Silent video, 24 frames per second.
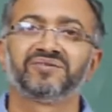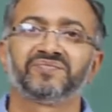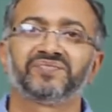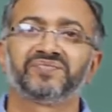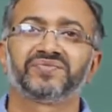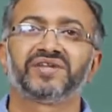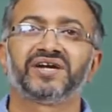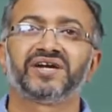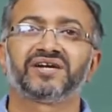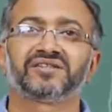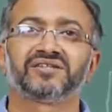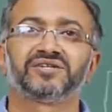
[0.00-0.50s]

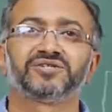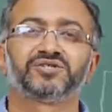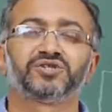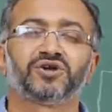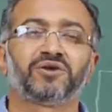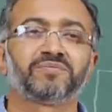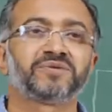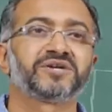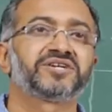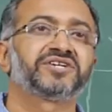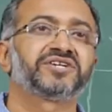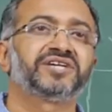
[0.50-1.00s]
that the
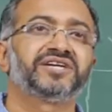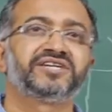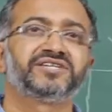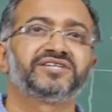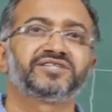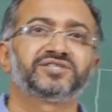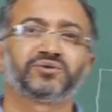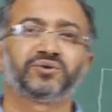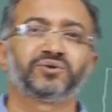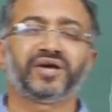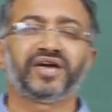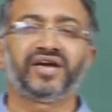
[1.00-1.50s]
geometry is
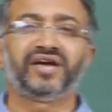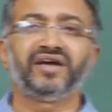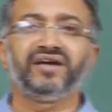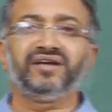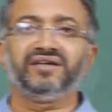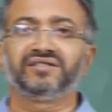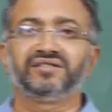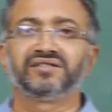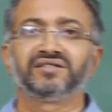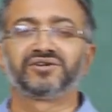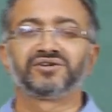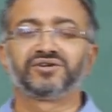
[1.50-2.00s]
okay,
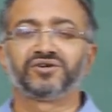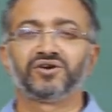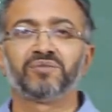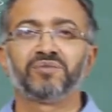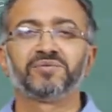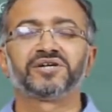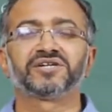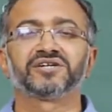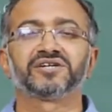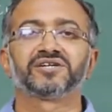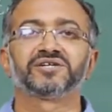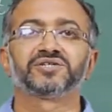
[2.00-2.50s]
the
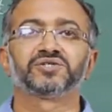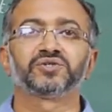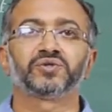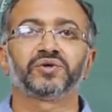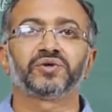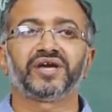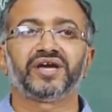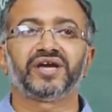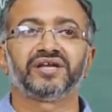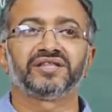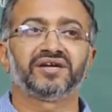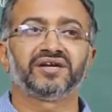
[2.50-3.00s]
rheometer is
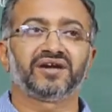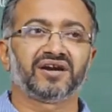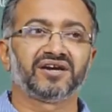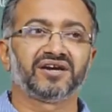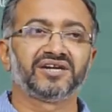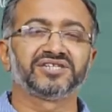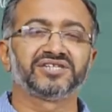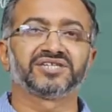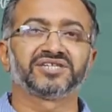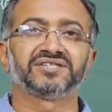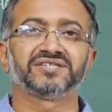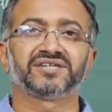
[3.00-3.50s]
okay, the
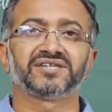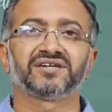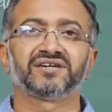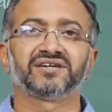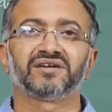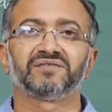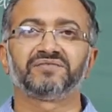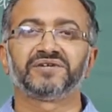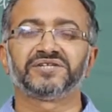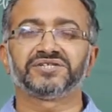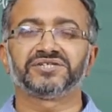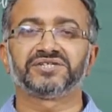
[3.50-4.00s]
conditions under
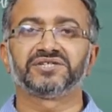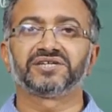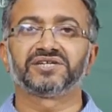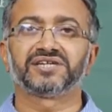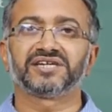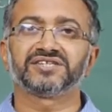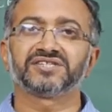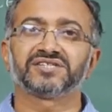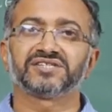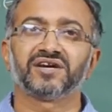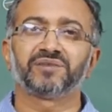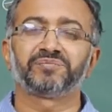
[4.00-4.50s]
which the
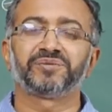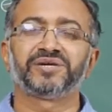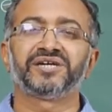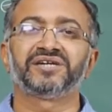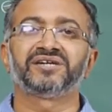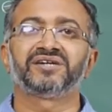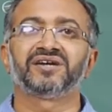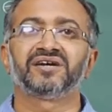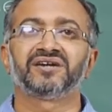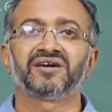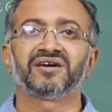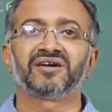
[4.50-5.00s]
tests are being
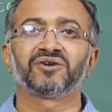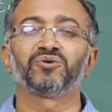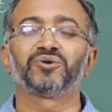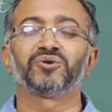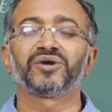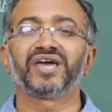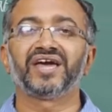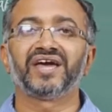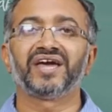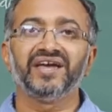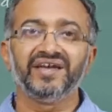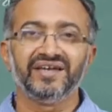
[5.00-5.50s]
done are
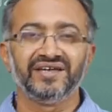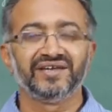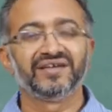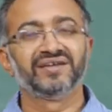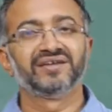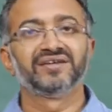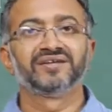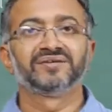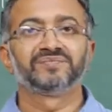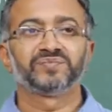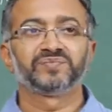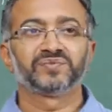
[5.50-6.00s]
okay.
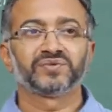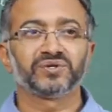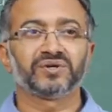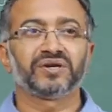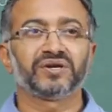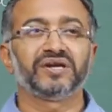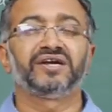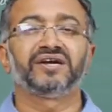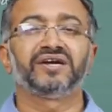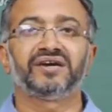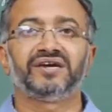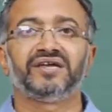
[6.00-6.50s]
So
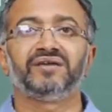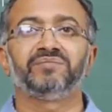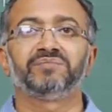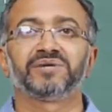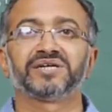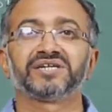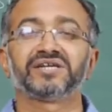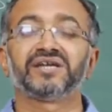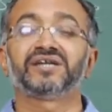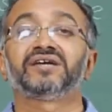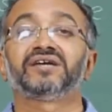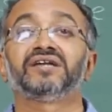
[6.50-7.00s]
clearly
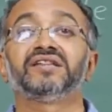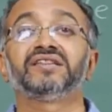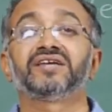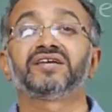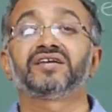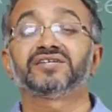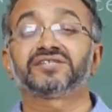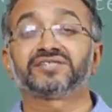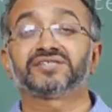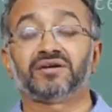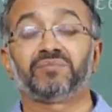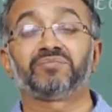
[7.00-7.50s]
material,
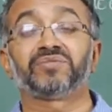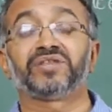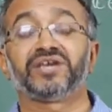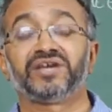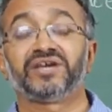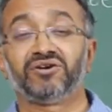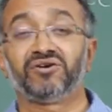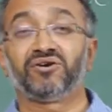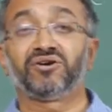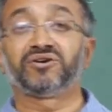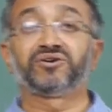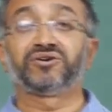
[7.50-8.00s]
there is something
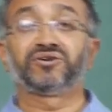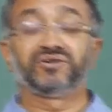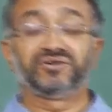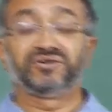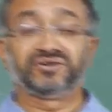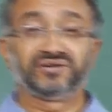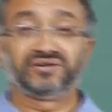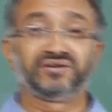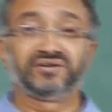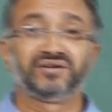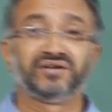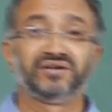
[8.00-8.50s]
gone
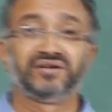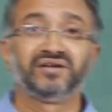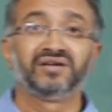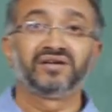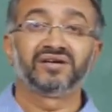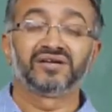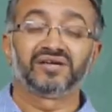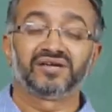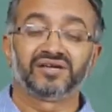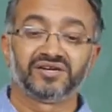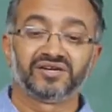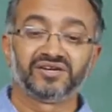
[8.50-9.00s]

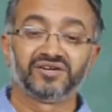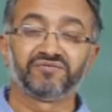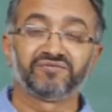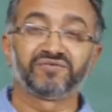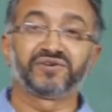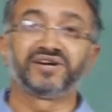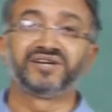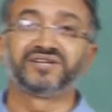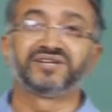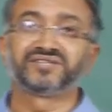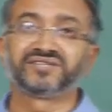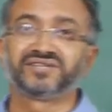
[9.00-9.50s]

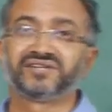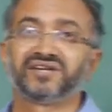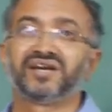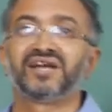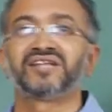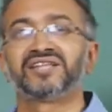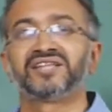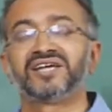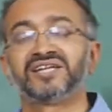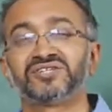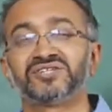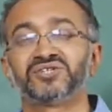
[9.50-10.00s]
different,
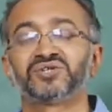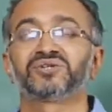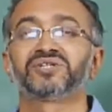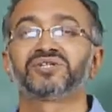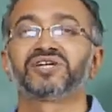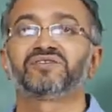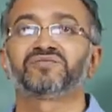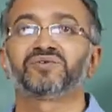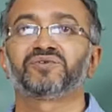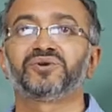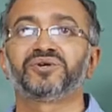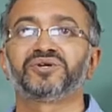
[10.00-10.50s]
and then so
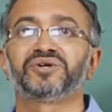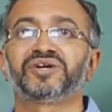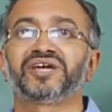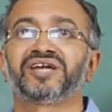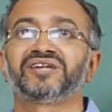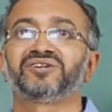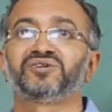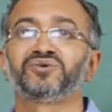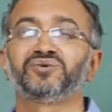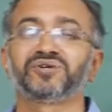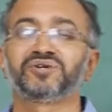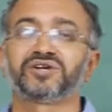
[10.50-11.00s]
therefore you
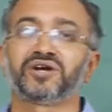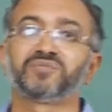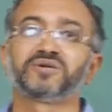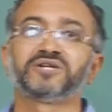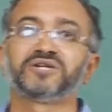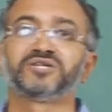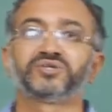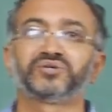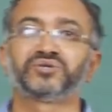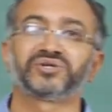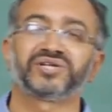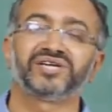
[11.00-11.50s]
can do
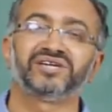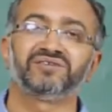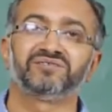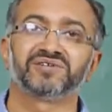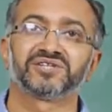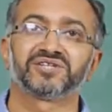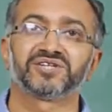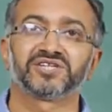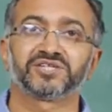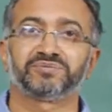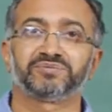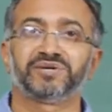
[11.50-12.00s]
troubleshooting
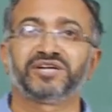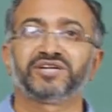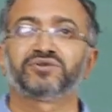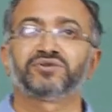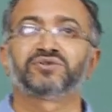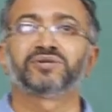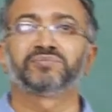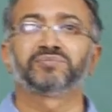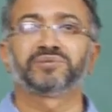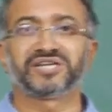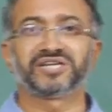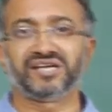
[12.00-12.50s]
with respect to
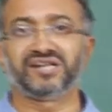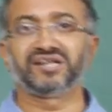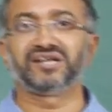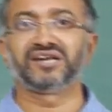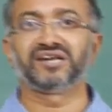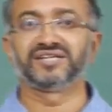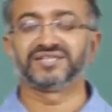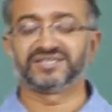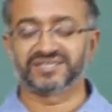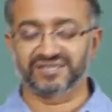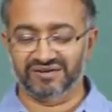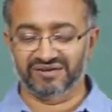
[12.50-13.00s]
the material
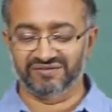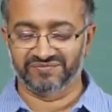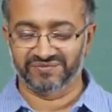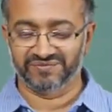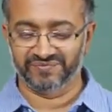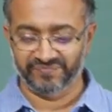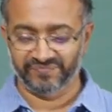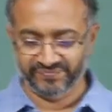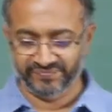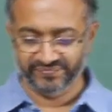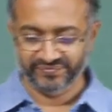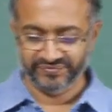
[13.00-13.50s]
itself.
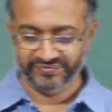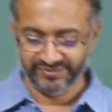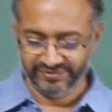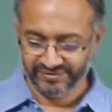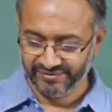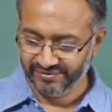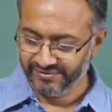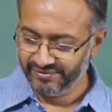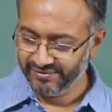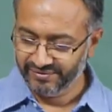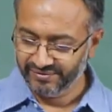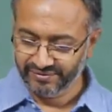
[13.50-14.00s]

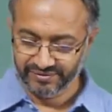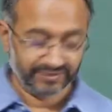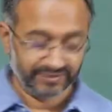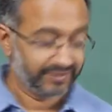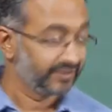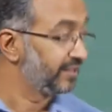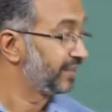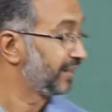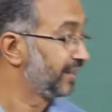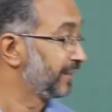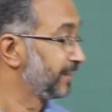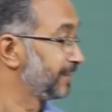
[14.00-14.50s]

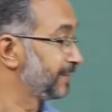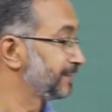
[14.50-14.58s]
Yeah.